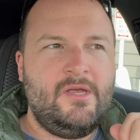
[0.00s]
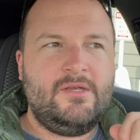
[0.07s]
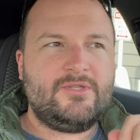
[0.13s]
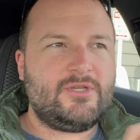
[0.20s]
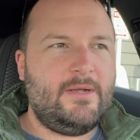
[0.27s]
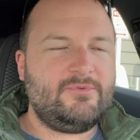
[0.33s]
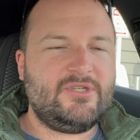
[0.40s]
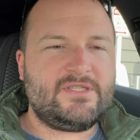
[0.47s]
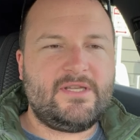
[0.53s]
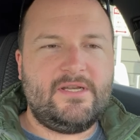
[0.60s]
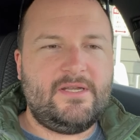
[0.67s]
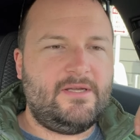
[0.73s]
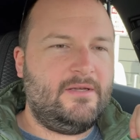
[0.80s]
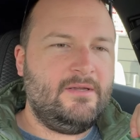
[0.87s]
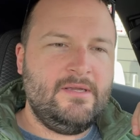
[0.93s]
So I'm just
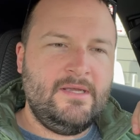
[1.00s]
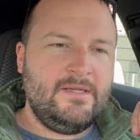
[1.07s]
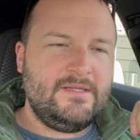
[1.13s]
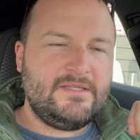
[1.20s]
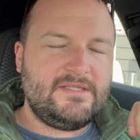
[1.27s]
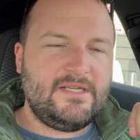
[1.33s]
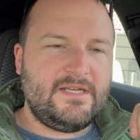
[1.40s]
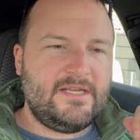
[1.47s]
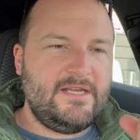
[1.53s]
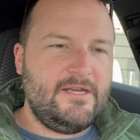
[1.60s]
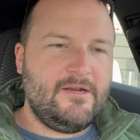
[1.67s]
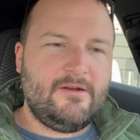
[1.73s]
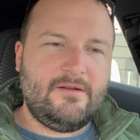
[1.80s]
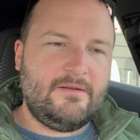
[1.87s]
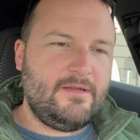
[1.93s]
gonna sit here,